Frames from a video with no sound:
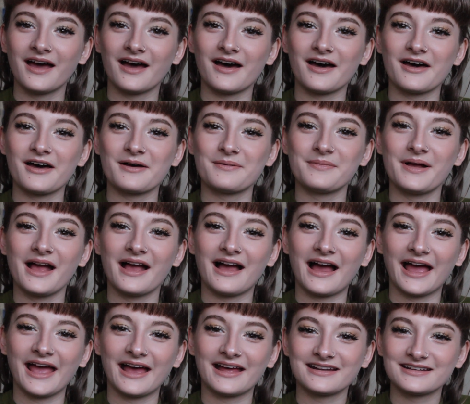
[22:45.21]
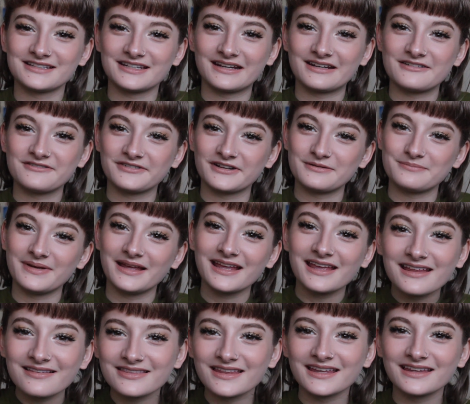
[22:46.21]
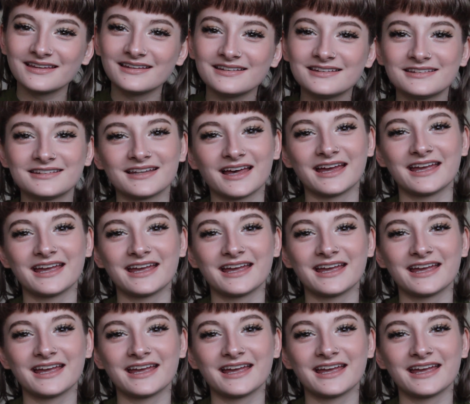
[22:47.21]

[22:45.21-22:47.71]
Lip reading: I had a ton of fun making this.